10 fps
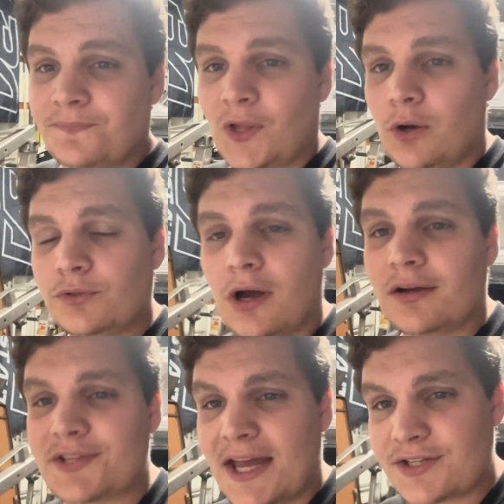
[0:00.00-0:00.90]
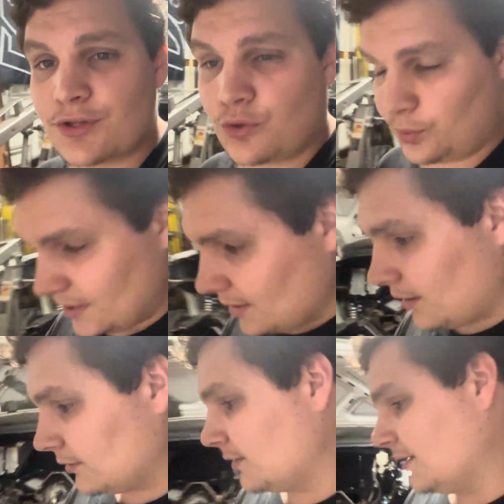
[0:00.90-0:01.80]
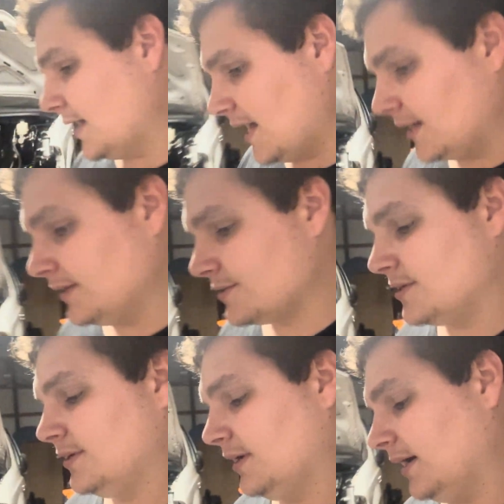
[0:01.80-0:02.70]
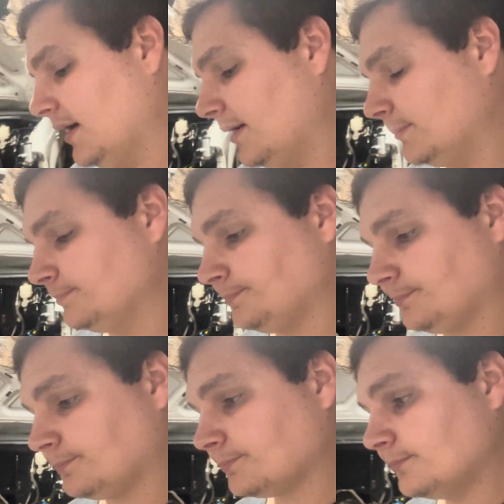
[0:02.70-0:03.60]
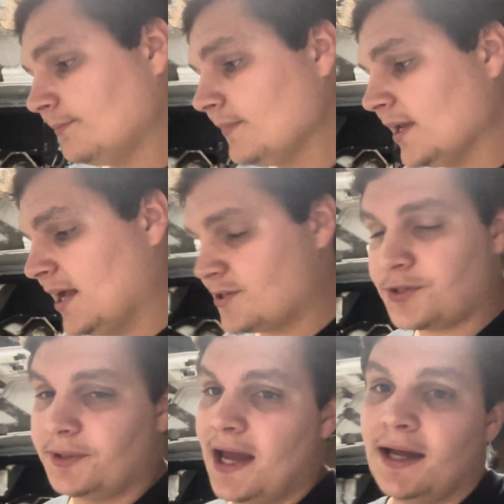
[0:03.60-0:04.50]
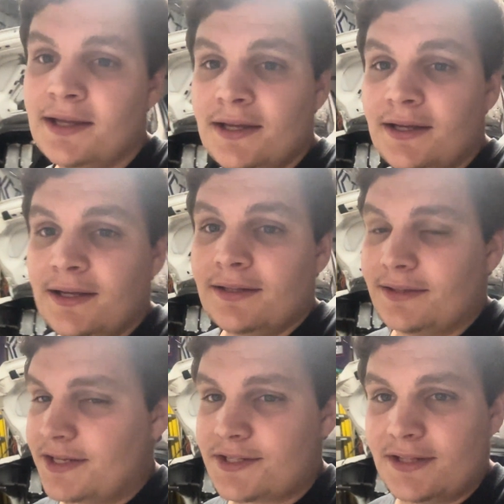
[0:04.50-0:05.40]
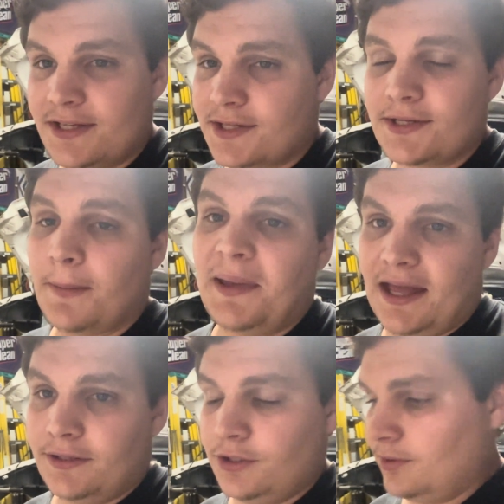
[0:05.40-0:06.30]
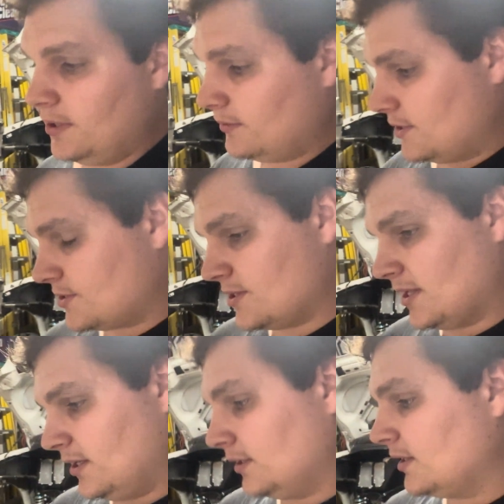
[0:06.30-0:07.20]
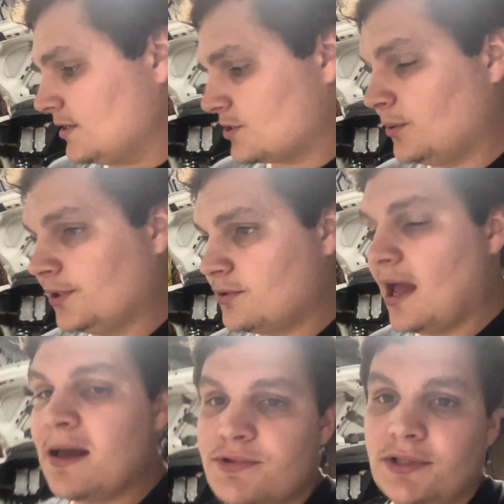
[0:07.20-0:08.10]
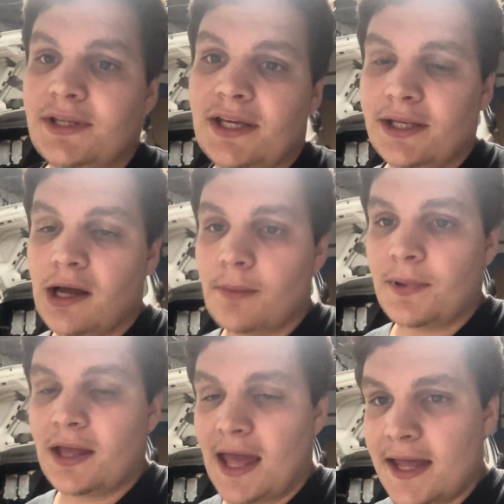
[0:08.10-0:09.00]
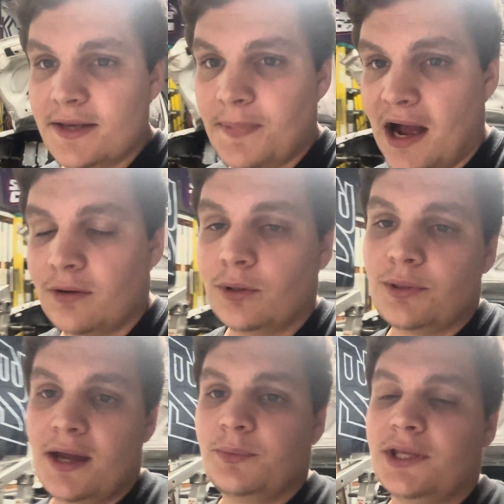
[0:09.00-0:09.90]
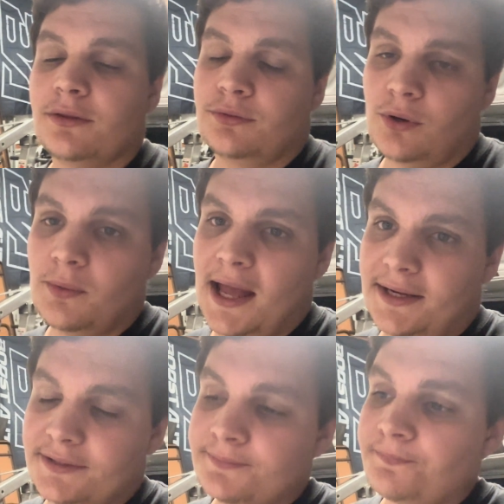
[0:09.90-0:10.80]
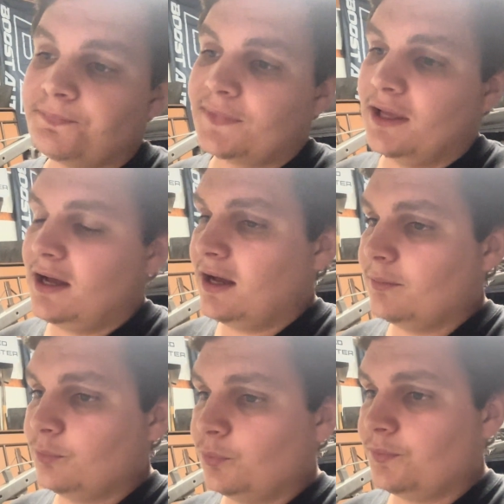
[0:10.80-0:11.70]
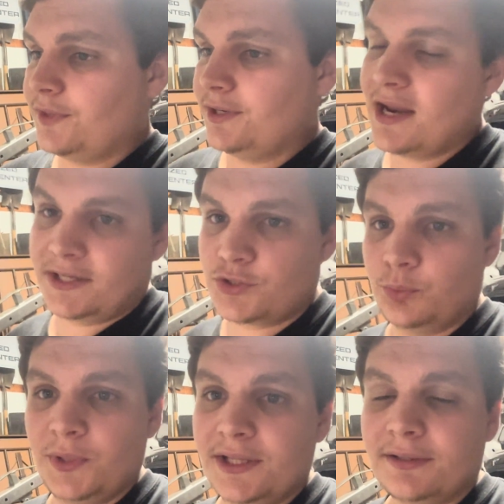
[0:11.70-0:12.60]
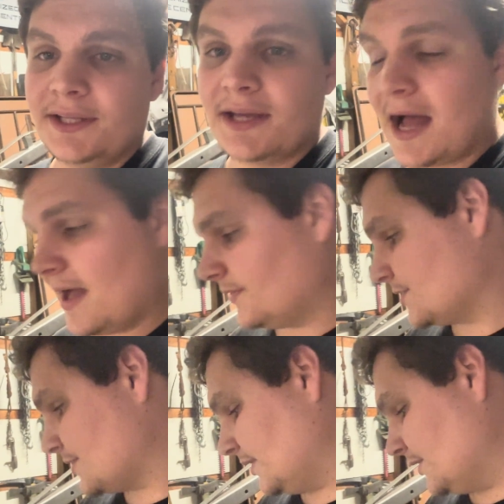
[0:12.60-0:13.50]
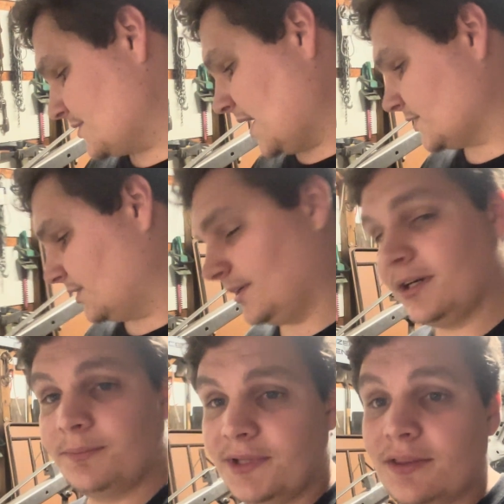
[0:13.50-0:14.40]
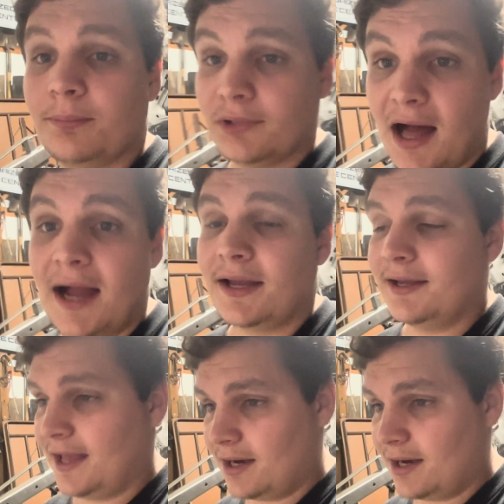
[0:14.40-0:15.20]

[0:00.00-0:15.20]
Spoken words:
O-Dogs S3R on it. And so, yeah, this is a bad unit. This thing is going to absolutely eat up any power that we can throw at it. The next weak link on this thing is actually going to be the block at